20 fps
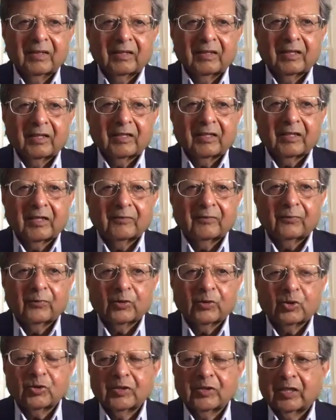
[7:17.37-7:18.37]
And
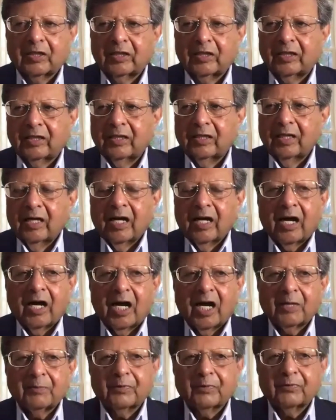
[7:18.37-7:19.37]
unfortunately,
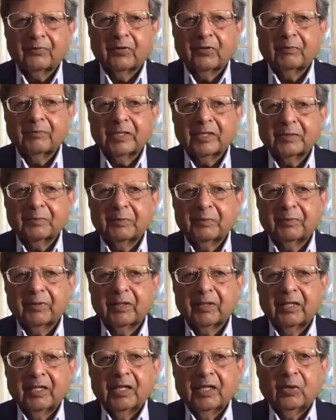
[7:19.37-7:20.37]
high-performing people
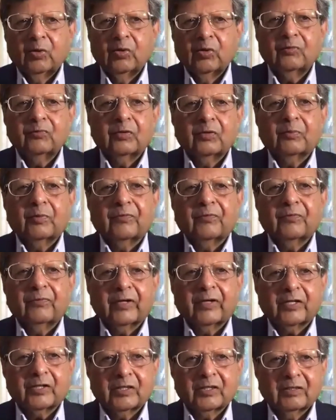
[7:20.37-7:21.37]
look for perfection,